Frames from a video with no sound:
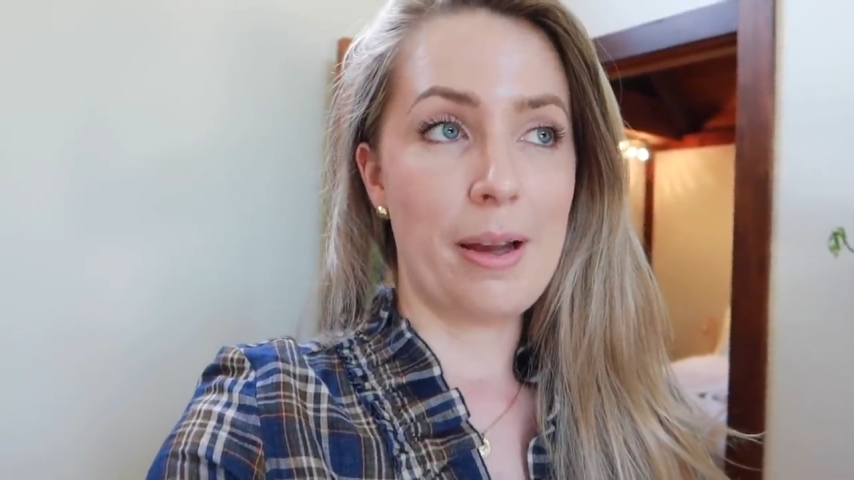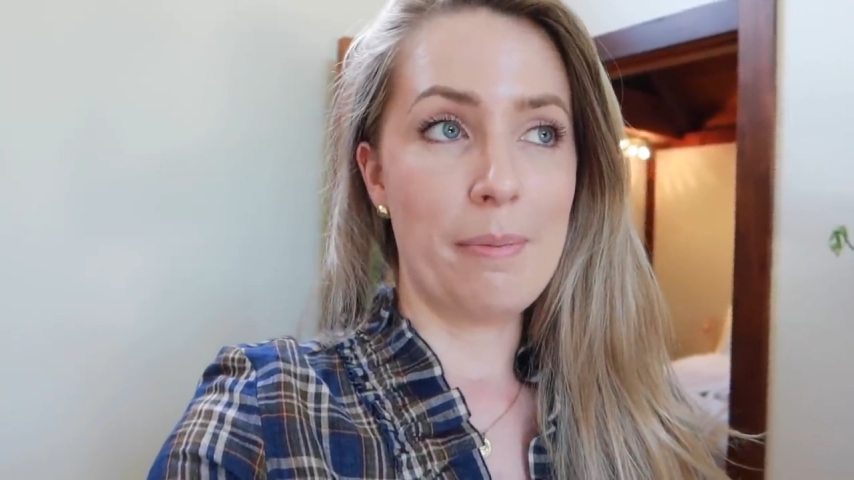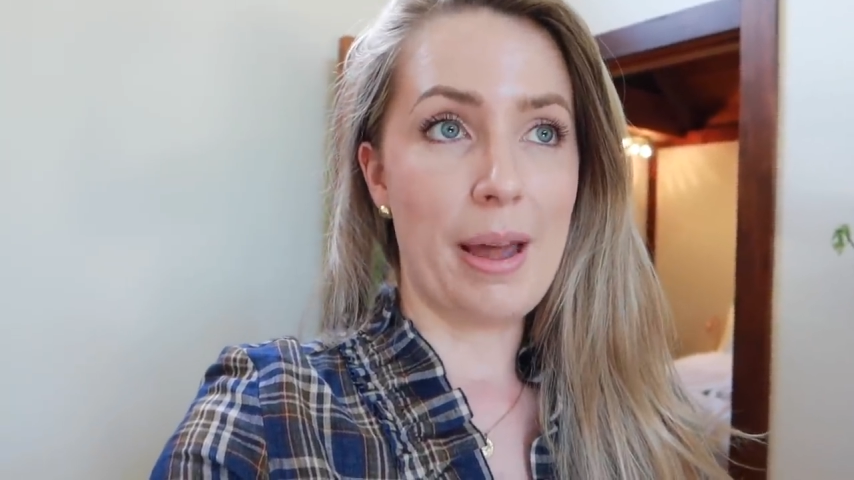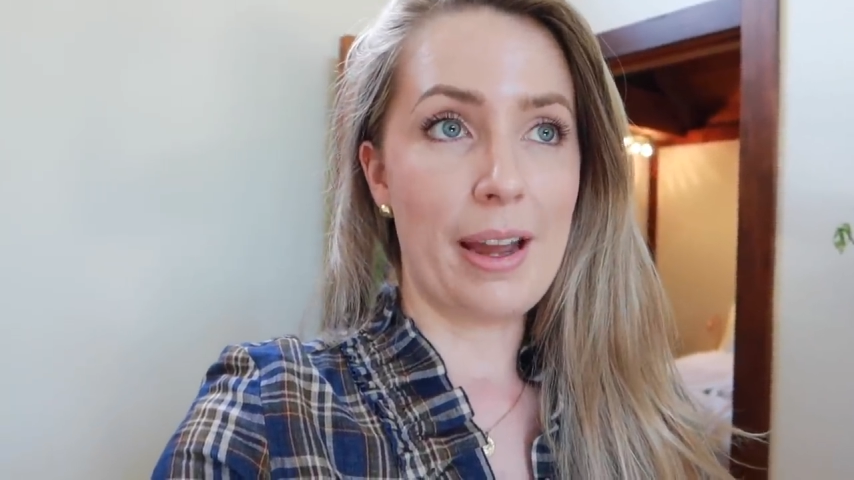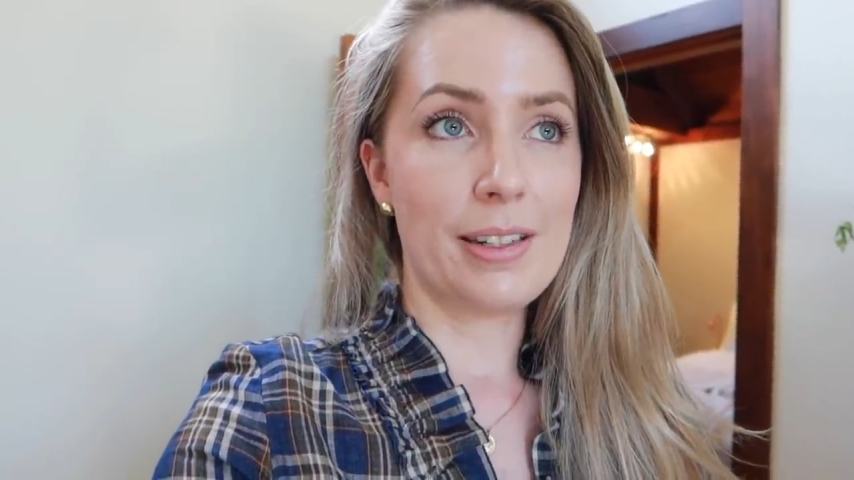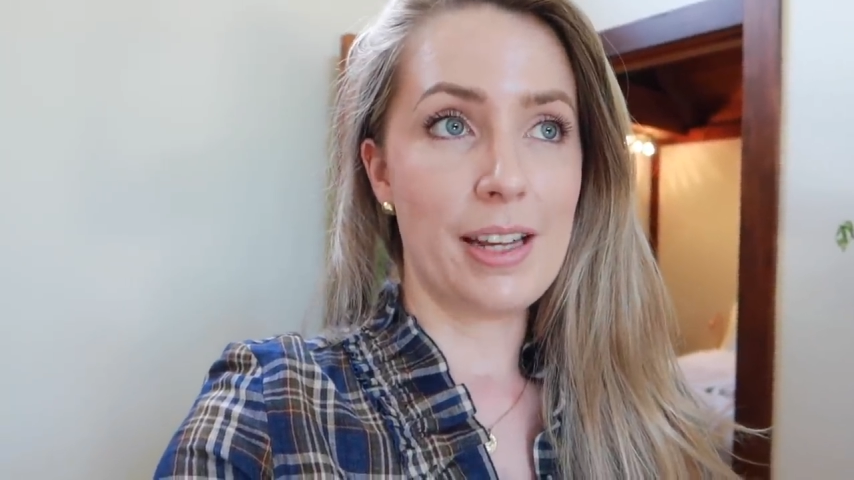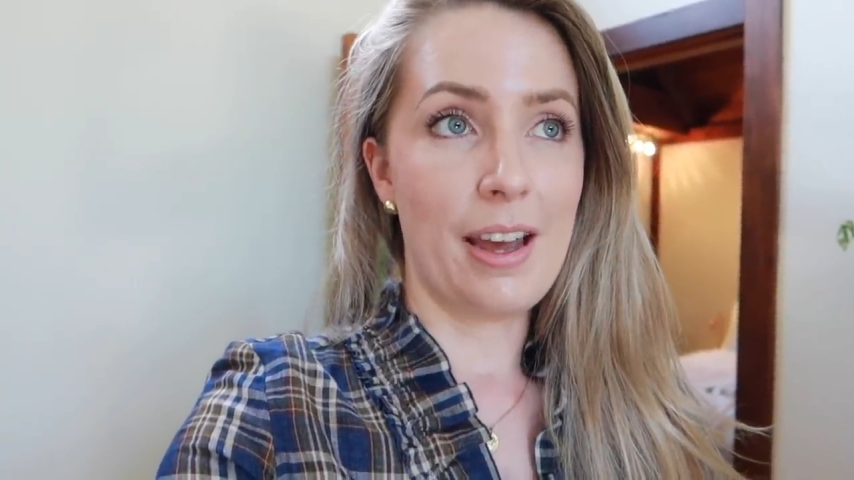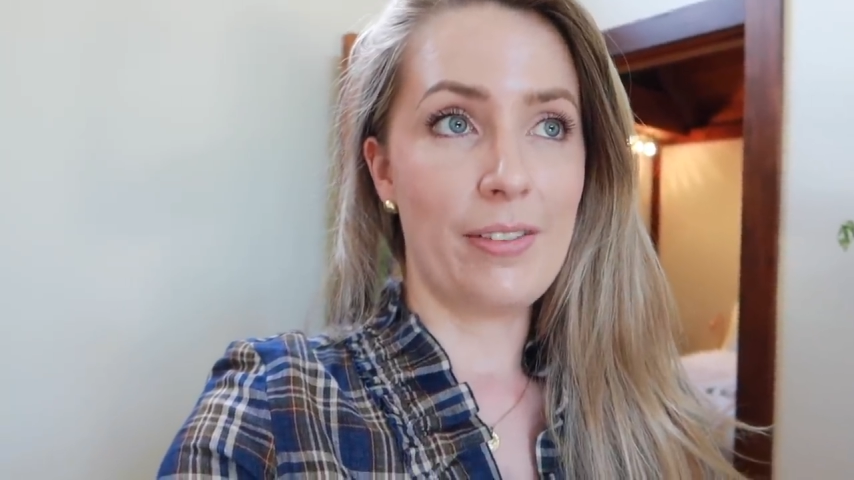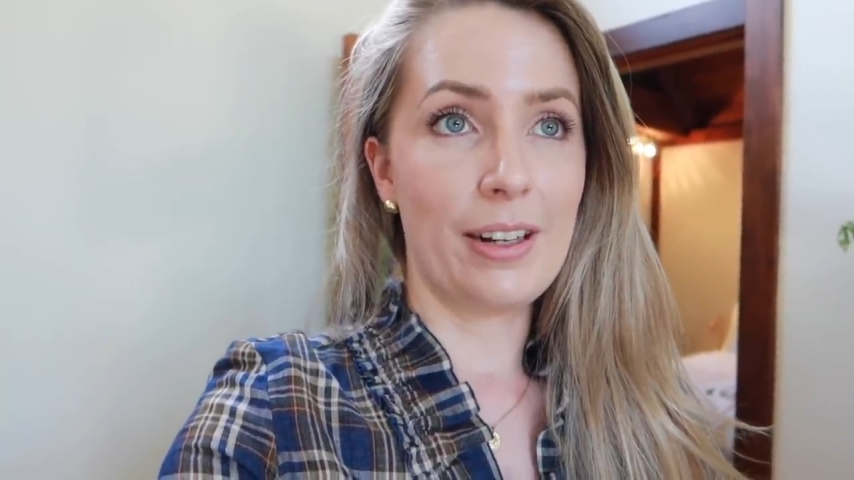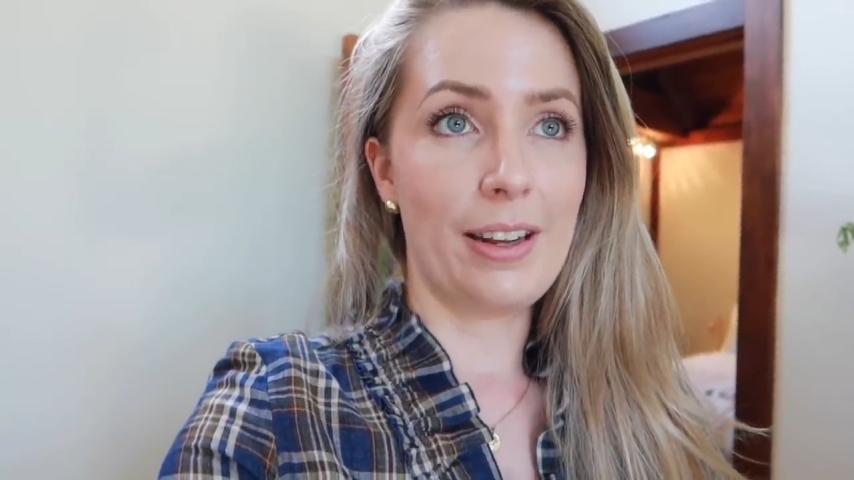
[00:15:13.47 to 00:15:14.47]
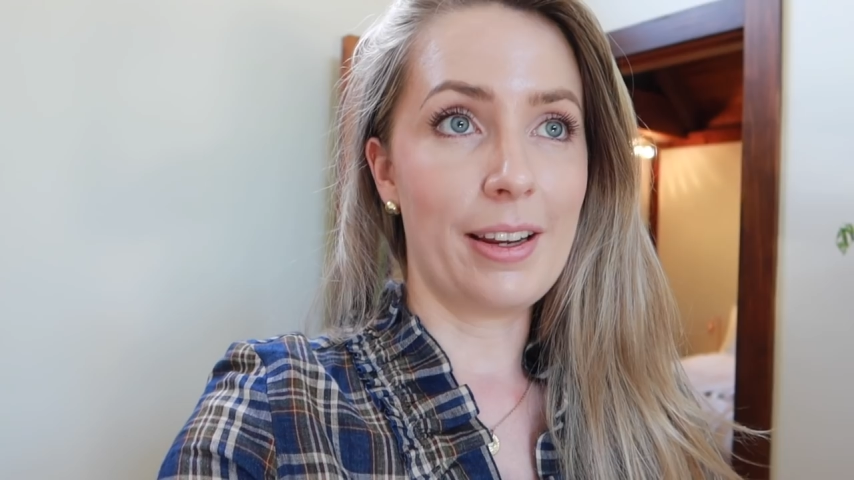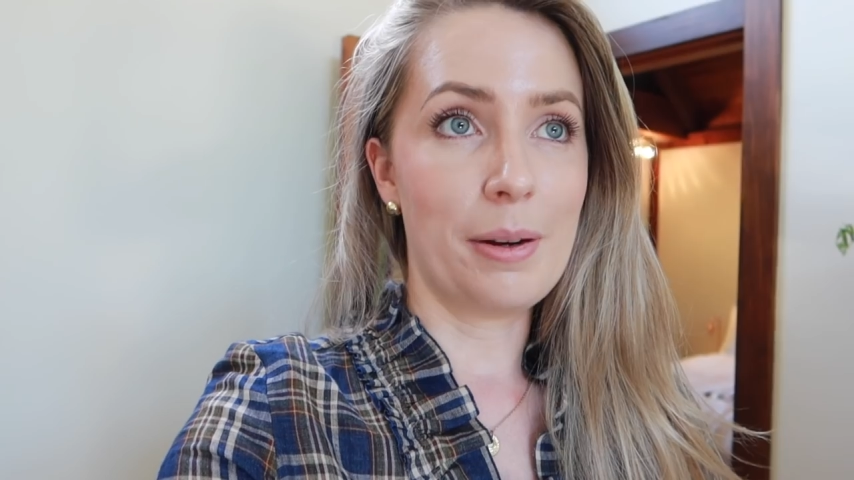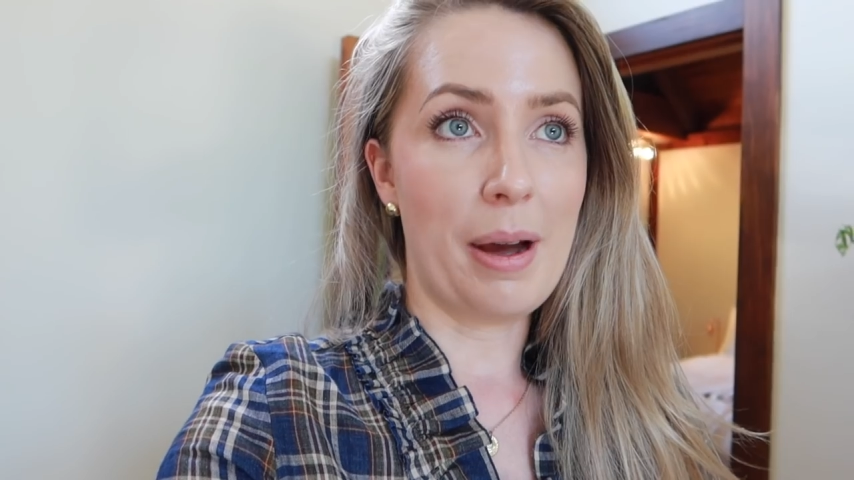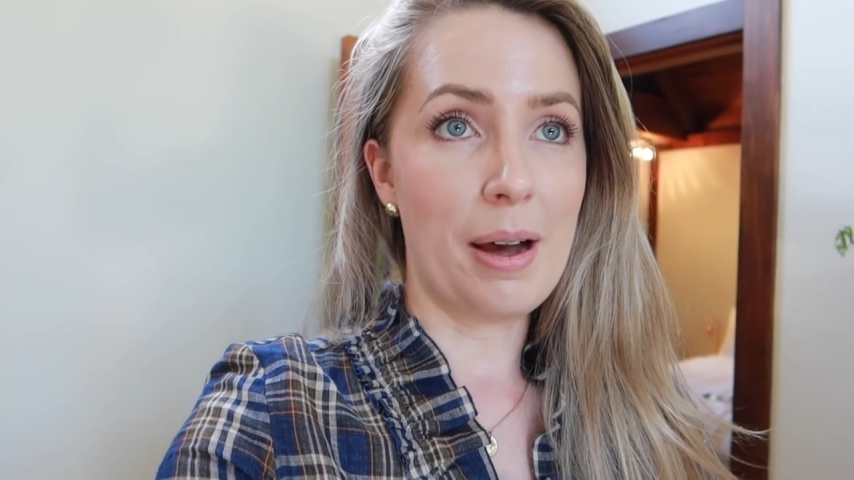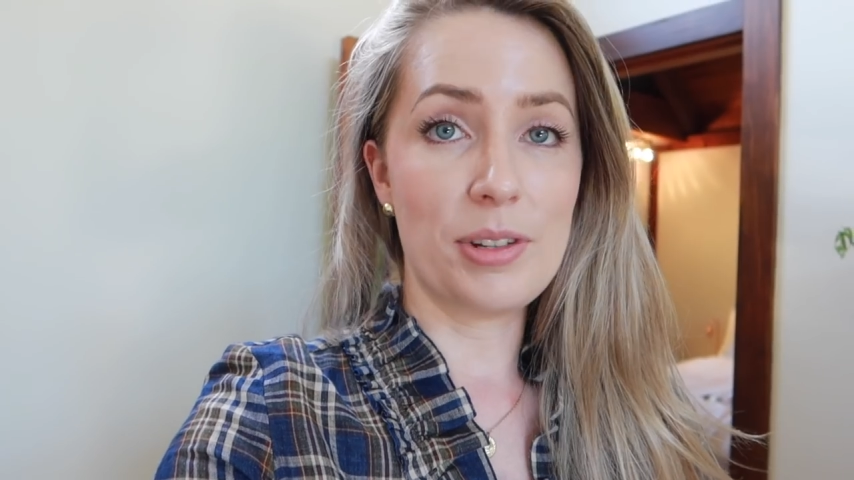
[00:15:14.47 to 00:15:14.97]
am back to having like an
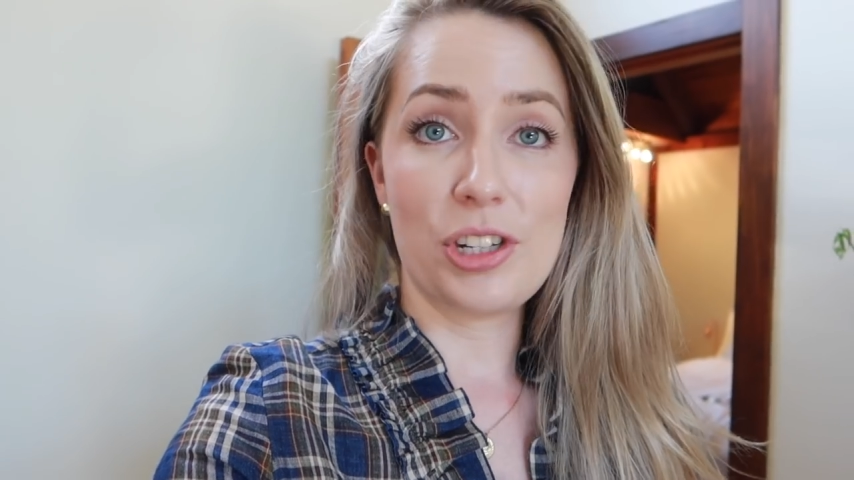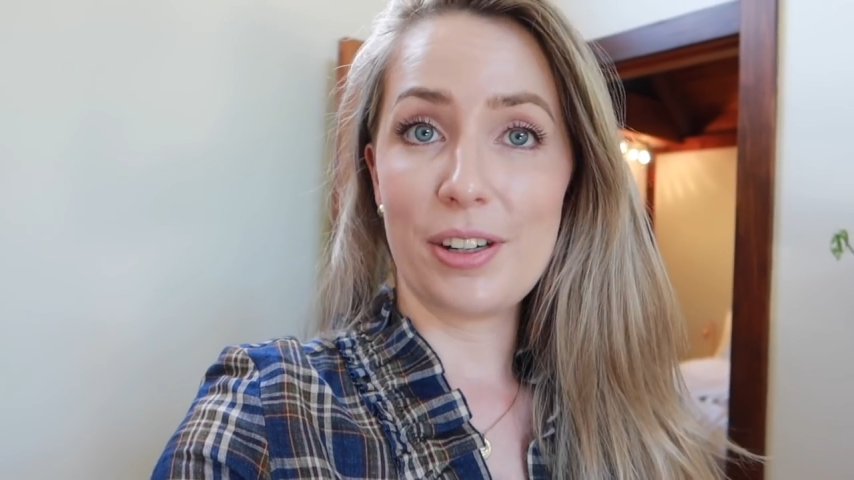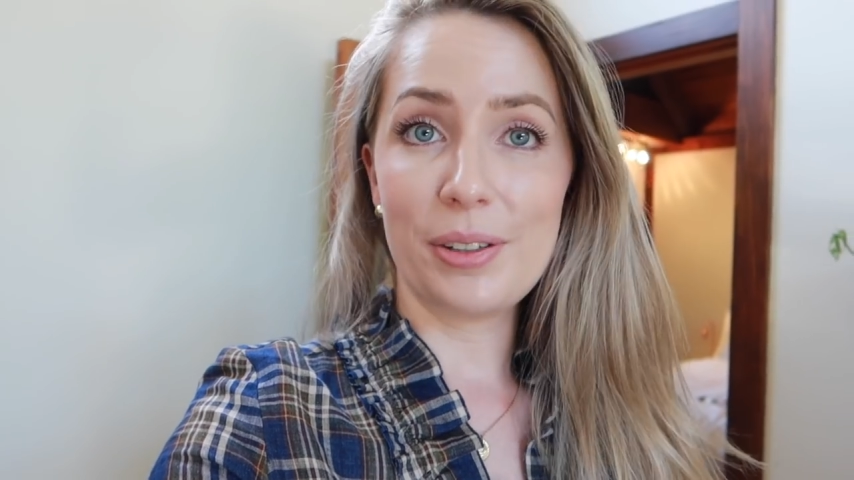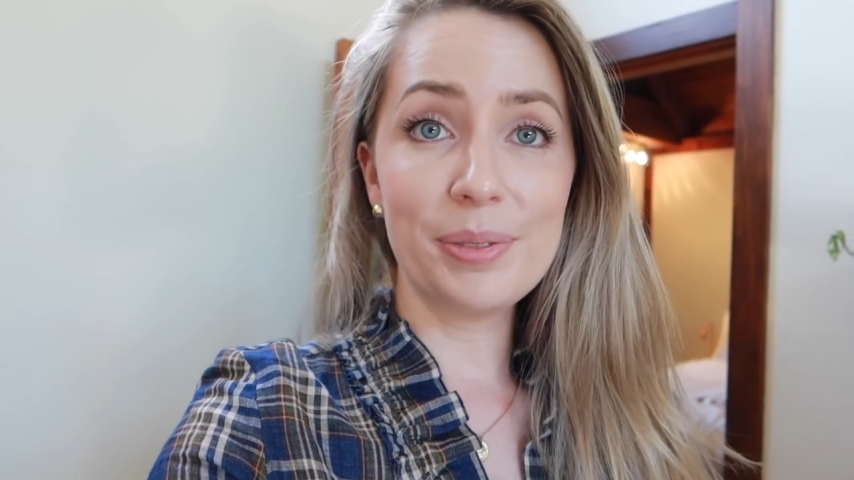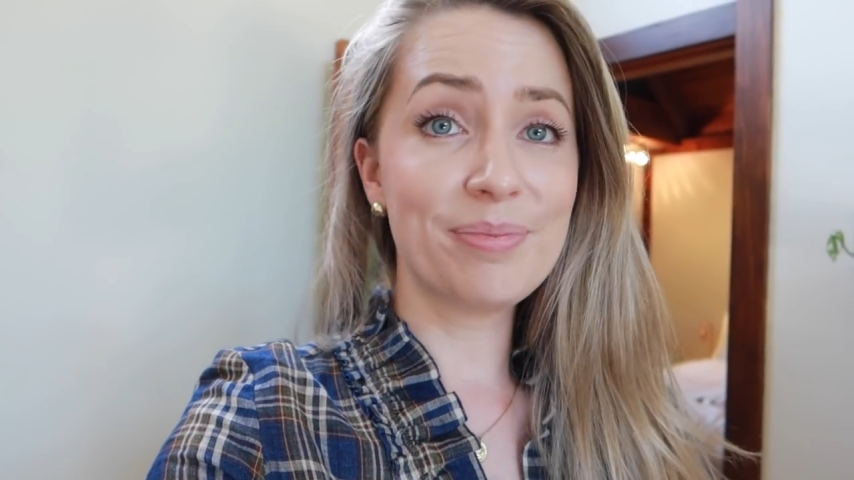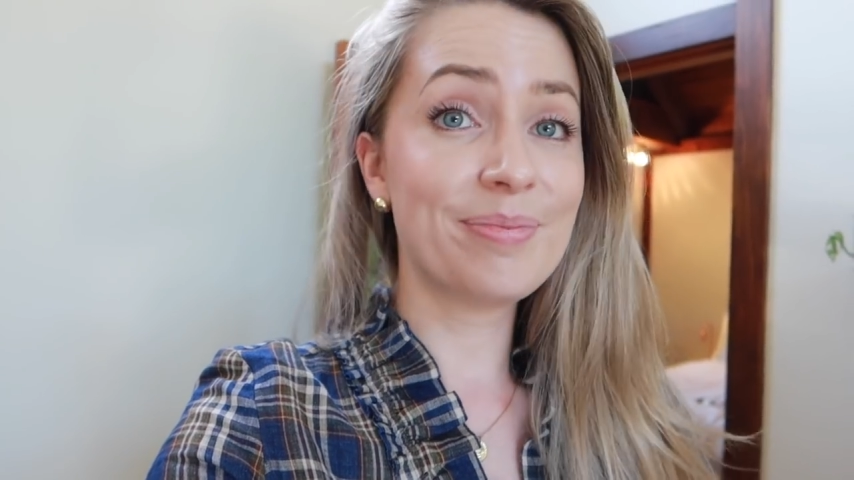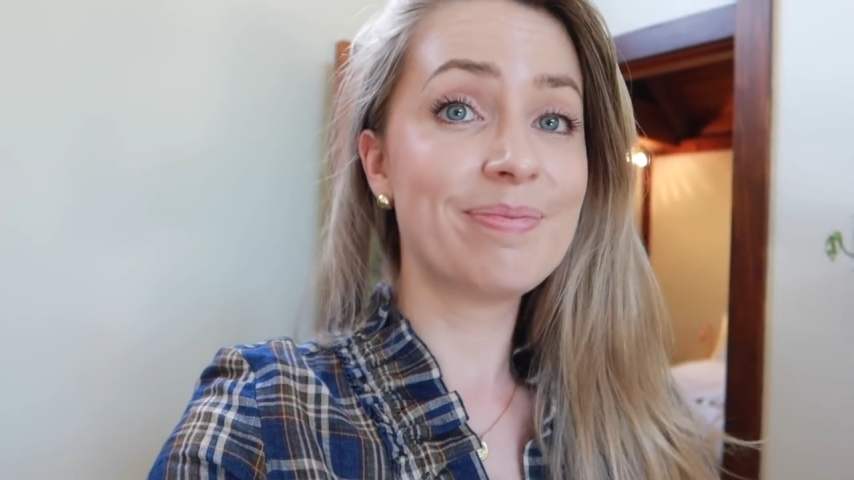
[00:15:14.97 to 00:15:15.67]
apartment jungle.